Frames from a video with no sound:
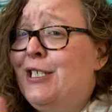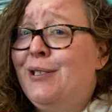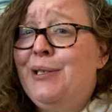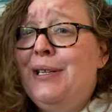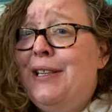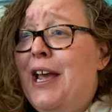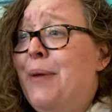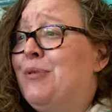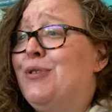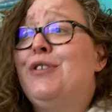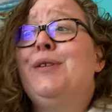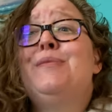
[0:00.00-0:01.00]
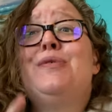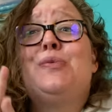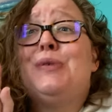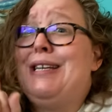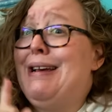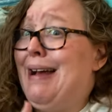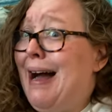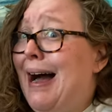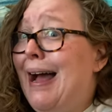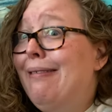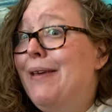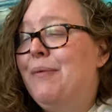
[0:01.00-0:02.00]
including The Campers and Criminals, which I
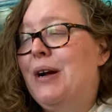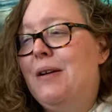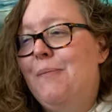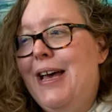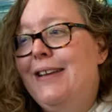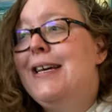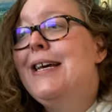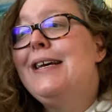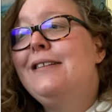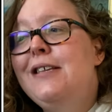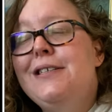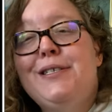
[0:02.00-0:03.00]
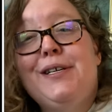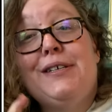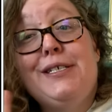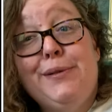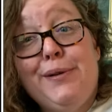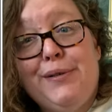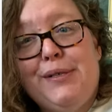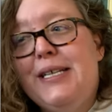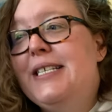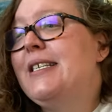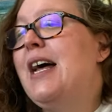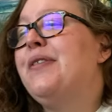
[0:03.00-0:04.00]
highly recommend. This series, The
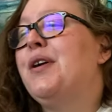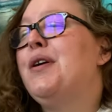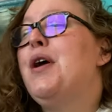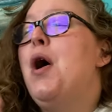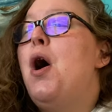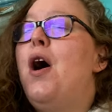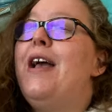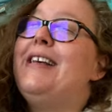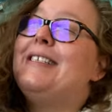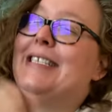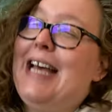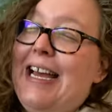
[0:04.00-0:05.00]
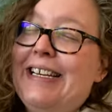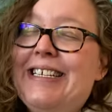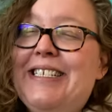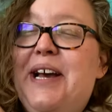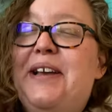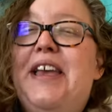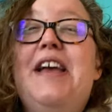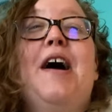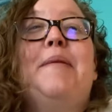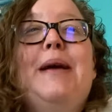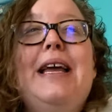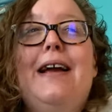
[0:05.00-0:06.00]
Ghostly Southern, is set in Kentucky.
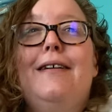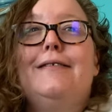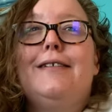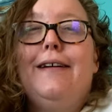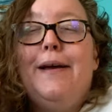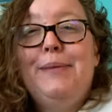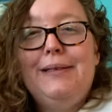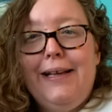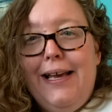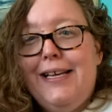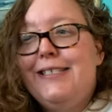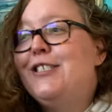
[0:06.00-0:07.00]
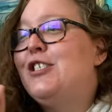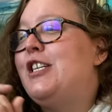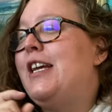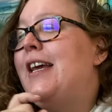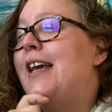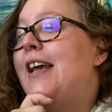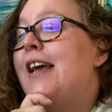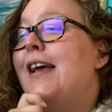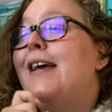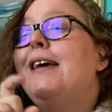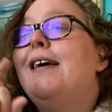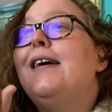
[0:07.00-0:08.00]
Our main character, Emily, she
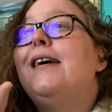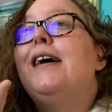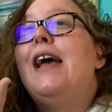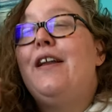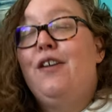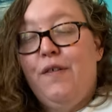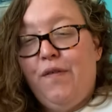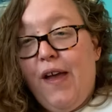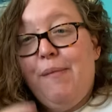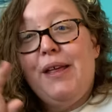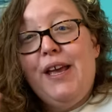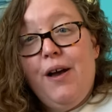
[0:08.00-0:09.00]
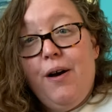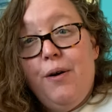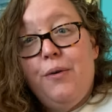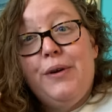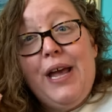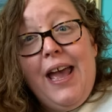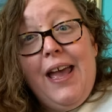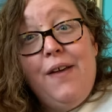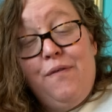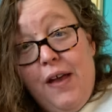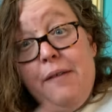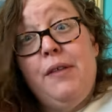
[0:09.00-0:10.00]
and her family own a
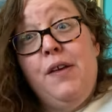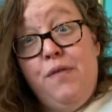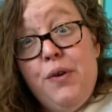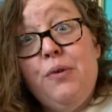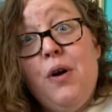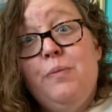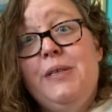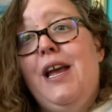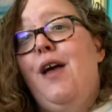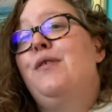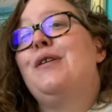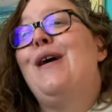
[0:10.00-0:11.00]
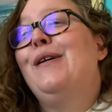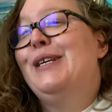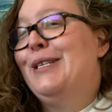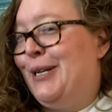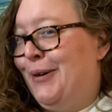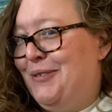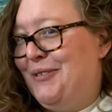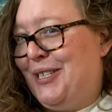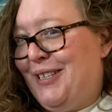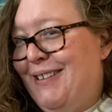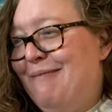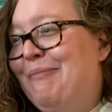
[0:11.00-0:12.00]
family funeral home together called Eternal
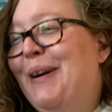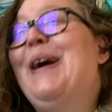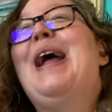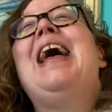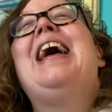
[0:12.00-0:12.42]
Slumber,